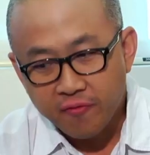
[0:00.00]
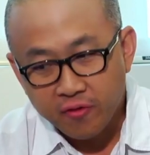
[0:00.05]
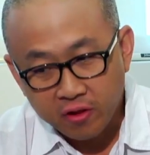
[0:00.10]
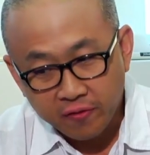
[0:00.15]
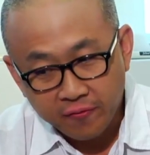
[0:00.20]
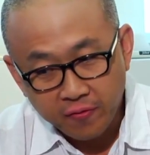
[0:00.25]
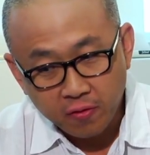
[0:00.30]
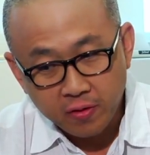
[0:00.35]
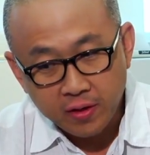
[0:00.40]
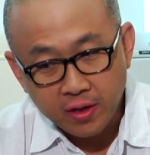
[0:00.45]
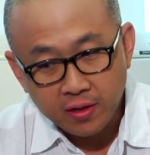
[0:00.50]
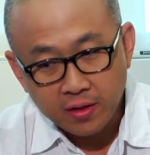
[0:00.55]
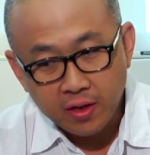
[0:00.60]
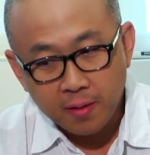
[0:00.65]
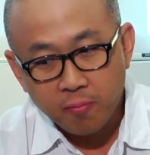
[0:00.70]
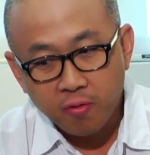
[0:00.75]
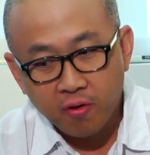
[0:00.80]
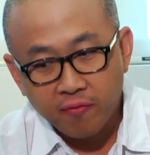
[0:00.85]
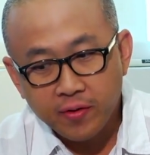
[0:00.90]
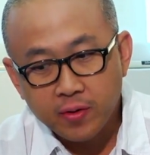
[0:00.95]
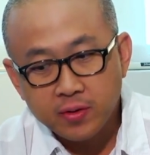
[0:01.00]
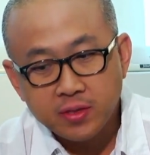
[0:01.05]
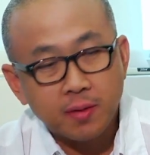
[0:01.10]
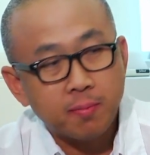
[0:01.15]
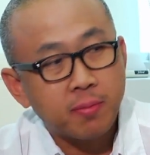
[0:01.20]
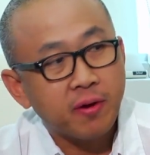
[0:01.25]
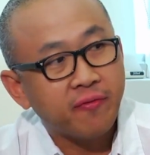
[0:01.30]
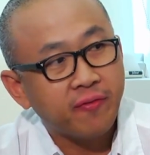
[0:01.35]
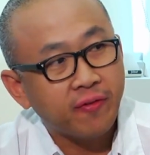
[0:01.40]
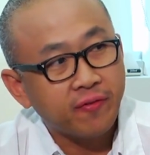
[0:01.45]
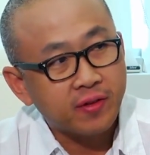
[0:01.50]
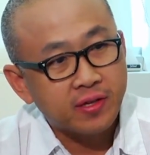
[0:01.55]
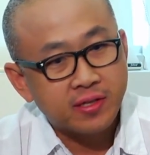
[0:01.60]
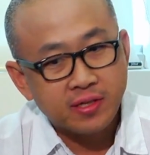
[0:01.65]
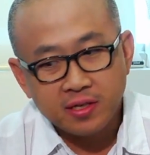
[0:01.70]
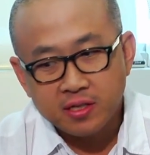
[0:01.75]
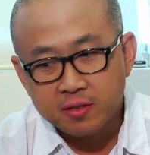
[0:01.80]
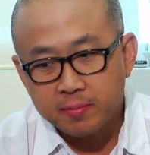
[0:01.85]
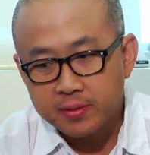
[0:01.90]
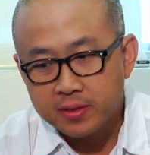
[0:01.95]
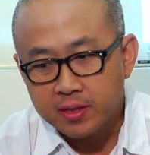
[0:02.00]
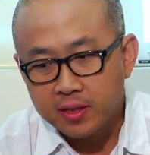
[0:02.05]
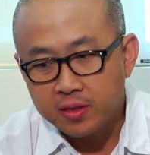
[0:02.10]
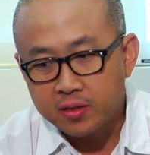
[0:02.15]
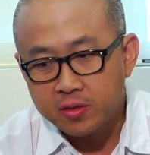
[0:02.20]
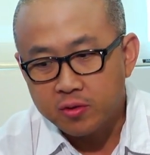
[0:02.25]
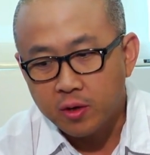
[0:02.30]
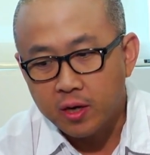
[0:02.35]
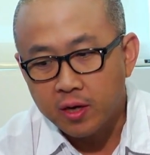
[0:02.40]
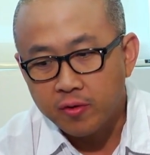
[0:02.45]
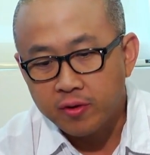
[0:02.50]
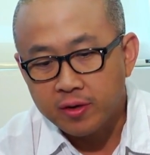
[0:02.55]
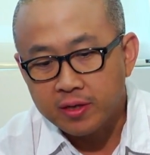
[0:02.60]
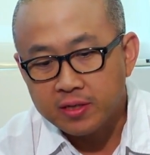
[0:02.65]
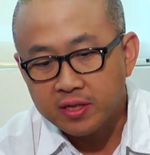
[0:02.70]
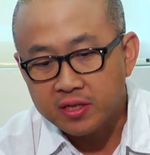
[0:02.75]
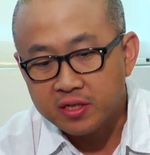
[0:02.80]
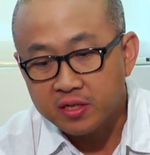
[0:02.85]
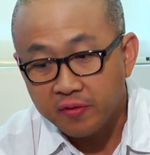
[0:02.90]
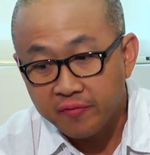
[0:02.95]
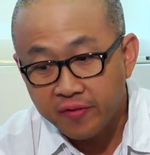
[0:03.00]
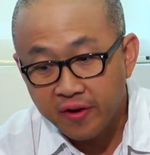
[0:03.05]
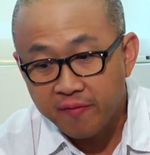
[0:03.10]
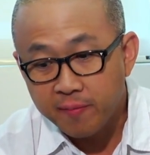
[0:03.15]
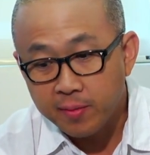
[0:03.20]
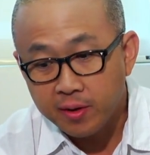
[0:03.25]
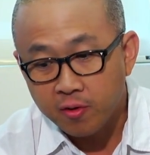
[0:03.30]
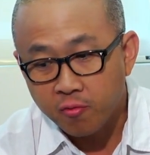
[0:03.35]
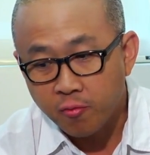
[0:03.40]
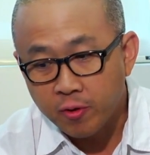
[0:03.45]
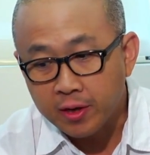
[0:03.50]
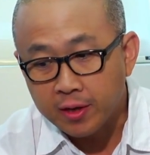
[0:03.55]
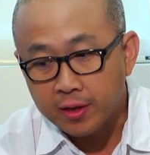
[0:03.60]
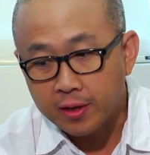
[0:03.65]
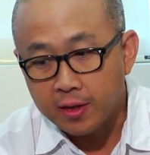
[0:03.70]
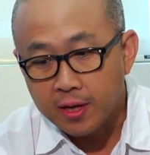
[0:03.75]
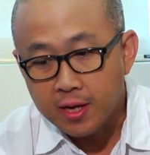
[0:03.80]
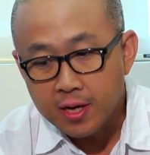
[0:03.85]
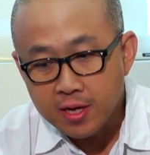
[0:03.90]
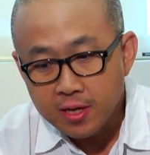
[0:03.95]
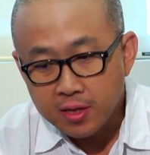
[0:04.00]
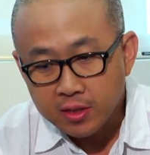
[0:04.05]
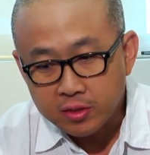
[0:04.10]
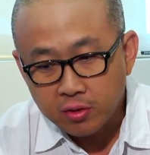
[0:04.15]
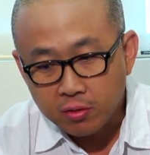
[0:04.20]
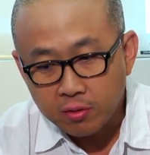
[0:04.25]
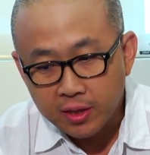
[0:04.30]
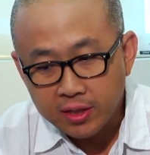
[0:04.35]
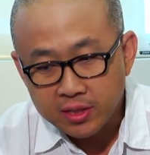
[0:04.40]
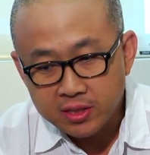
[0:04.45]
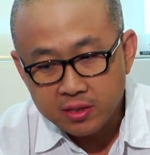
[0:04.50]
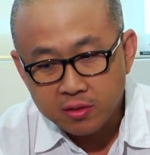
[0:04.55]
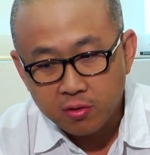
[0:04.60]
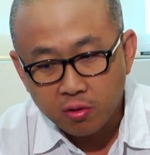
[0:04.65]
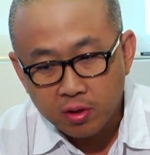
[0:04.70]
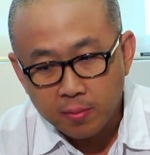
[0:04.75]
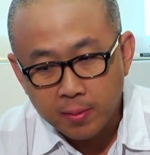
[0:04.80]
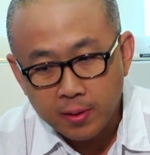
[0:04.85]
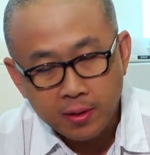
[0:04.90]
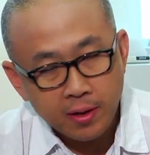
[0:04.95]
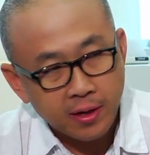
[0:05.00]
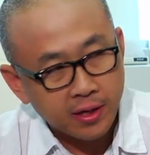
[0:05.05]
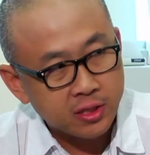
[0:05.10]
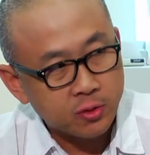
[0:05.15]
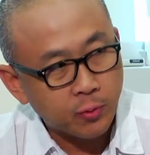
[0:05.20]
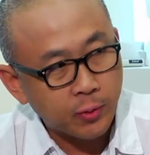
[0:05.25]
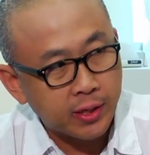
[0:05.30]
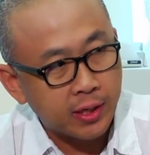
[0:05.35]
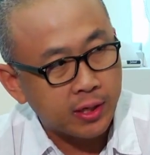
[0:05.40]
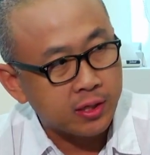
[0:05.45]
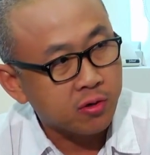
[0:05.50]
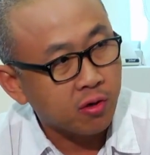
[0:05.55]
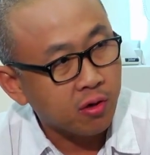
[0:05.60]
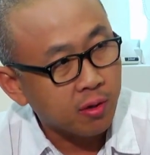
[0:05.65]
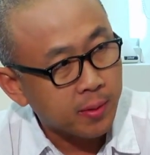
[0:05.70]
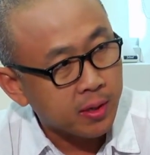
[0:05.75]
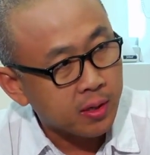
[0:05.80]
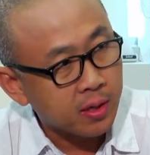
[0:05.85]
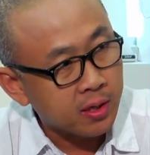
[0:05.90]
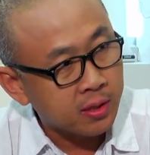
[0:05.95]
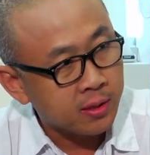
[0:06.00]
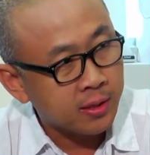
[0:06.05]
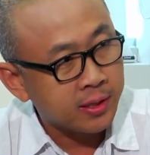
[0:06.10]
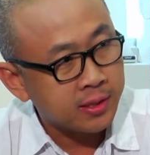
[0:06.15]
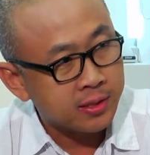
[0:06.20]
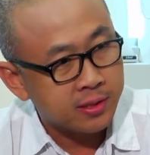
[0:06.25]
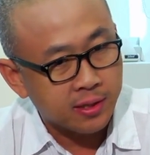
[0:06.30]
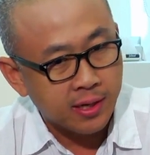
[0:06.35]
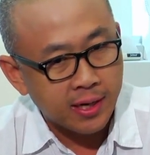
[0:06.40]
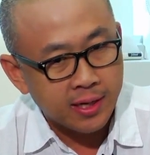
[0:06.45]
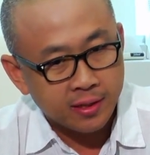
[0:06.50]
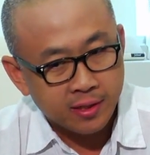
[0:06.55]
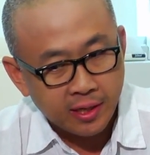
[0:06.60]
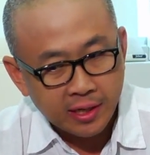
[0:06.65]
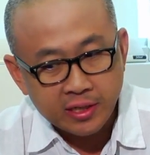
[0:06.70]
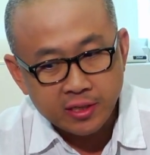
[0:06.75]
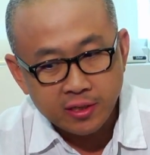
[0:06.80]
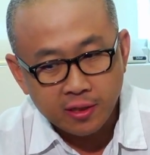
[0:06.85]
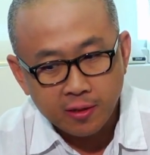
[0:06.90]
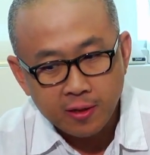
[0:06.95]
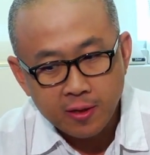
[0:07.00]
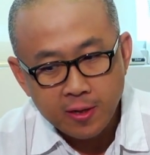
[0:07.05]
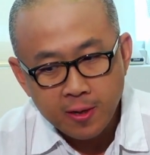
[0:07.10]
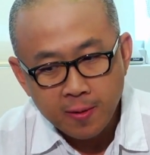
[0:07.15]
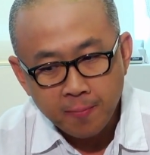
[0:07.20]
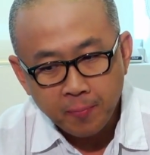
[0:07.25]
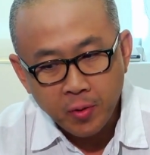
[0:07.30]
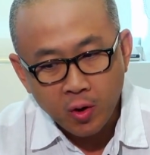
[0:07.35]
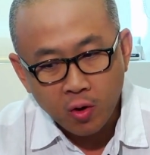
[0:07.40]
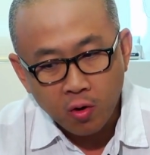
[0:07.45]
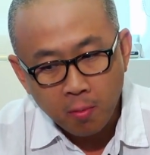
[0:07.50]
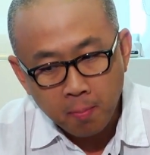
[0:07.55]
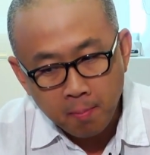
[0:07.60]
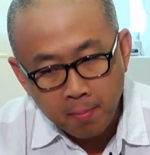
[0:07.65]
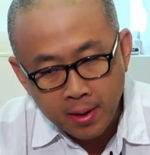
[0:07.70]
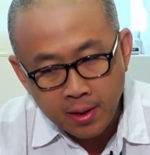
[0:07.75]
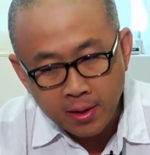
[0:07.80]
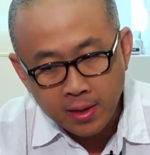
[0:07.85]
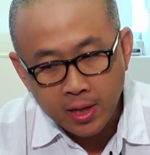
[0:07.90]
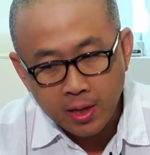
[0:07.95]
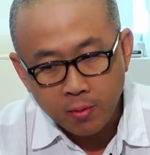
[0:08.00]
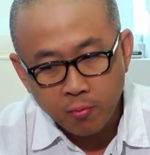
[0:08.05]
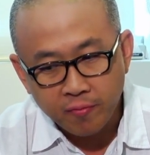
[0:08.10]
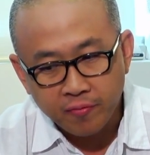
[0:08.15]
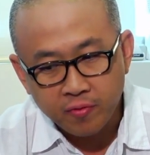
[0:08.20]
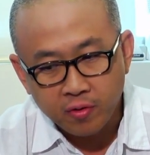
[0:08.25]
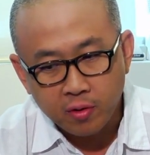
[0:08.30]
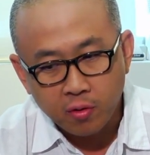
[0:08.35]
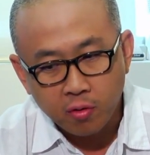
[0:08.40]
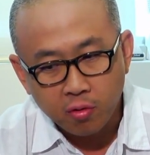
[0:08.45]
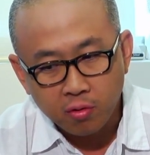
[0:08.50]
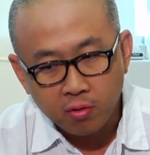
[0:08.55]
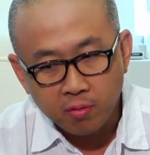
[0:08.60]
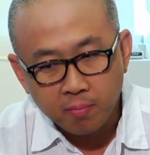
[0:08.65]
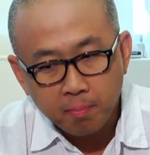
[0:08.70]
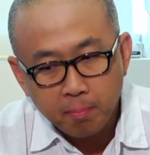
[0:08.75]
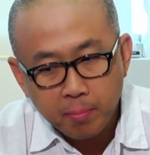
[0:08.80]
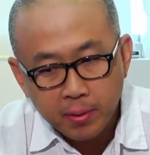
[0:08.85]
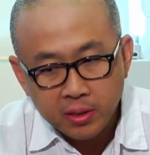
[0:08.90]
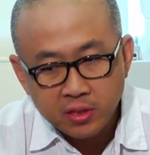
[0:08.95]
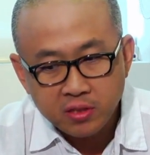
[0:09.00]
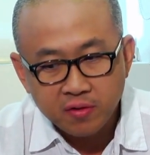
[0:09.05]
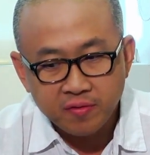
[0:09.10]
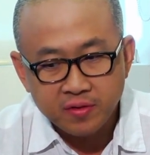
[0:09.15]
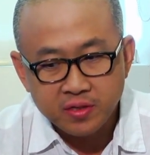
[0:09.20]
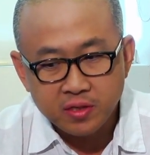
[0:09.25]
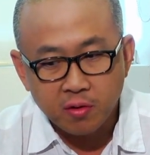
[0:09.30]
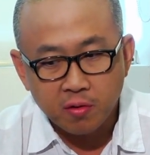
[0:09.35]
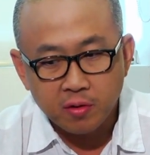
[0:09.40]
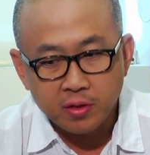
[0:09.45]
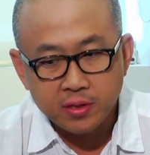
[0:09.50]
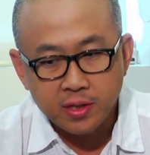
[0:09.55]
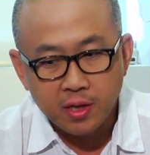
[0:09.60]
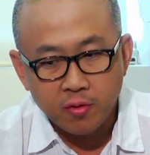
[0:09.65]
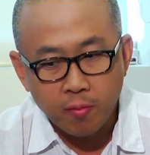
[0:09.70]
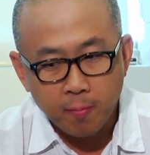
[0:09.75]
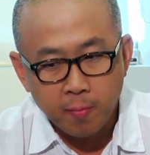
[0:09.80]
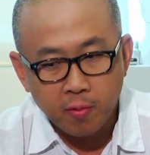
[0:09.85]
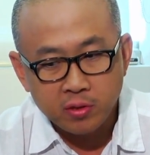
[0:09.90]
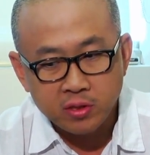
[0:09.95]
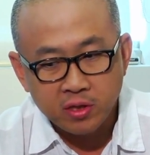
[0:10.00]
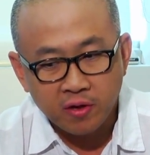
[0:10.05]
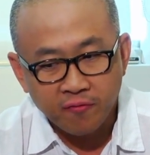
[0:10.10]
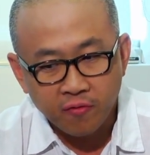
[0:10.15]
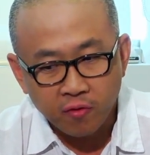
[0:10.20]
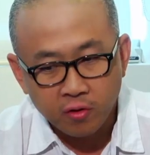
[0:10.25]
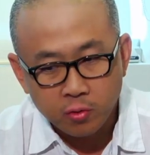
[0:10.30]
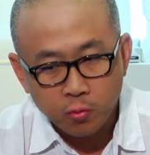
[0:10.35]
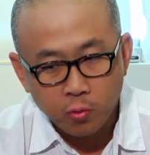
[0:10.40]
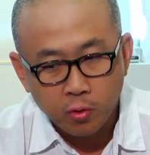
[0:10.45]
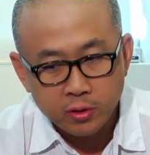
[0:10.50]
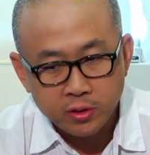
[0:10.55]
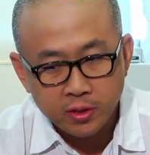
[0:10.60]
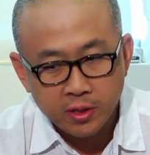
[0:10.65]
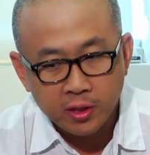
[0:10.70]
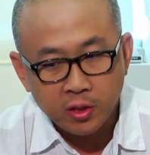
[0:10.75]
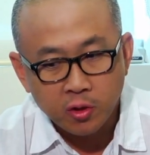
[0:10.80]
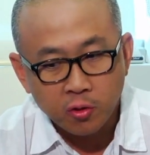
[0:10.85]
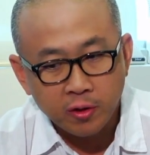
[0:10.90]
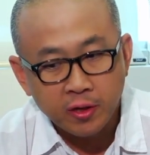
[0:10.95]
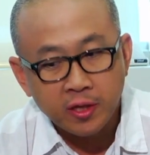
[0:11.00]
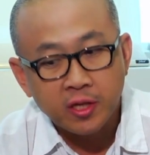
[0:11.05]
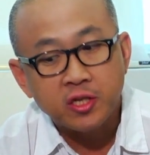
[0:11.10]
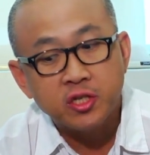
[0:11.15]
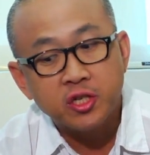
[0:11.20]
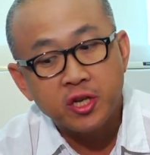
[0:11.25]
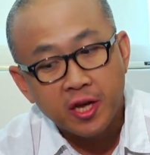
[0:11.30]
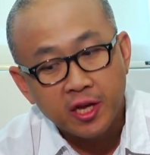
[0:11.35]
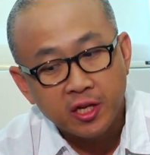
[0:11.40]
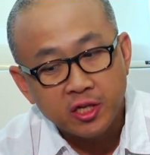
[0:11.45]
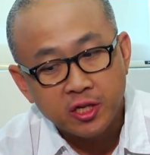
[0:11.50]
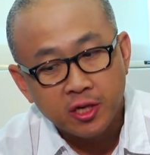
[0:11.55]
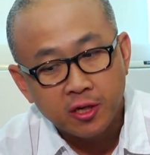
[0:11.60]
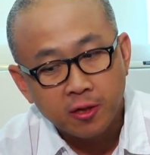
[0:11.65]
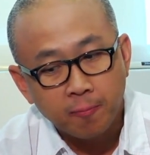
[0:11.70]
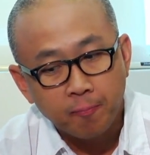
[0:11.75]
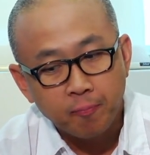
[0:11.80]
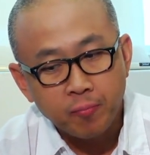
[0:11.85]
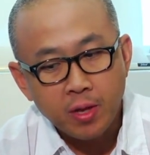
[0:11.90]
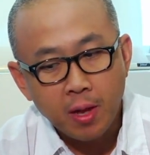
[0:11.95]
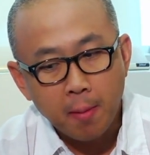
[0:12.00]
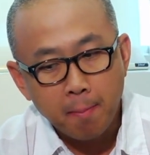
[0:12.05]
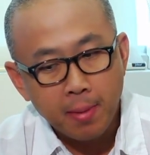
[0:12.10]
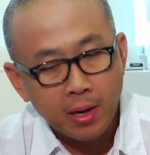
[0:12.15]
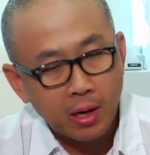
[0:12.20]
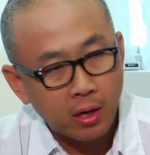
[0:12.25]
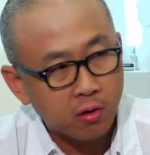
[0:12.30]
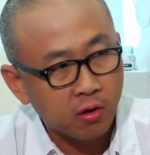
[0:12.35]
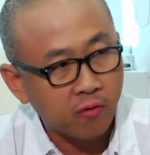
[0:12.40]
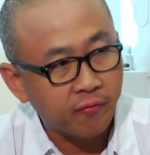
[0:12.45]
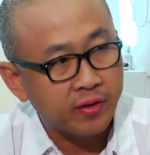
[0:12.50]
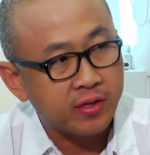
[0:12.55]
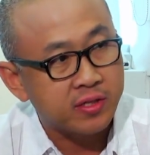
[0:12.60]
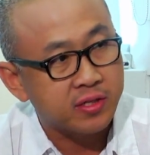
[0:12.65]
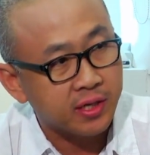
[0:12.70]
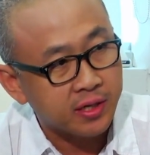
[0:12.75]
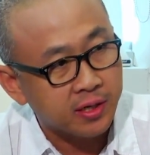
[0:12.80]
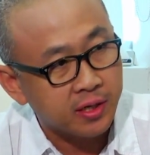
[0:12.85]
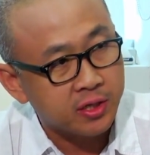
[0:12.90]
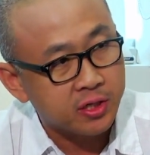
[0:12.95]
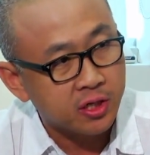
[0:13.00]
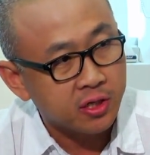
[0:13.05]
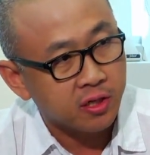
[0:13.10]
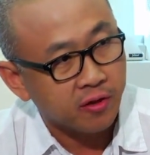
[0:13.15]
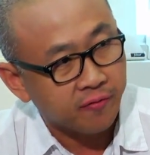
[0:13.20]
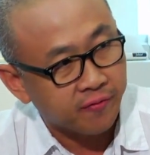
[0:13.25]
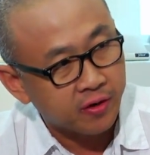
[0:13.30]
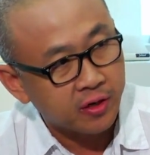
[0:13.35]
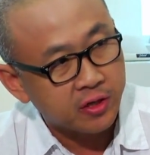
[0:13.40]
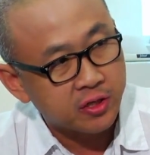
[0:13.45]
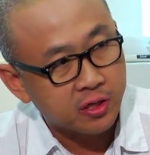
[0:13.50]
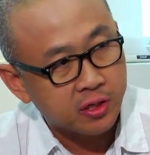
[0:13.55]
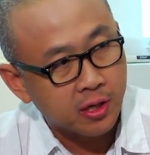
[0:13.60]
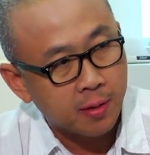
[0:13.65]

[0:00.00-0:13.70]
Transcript: For the full year, net profit is up by 56% to 165 million ringgit. So let's talk about next week, and it's all about earnings and data. Now on Monday, we've got a whole bunch of stocks reporting fourth quarter, including GHL, Malakoff and Signature, the furniture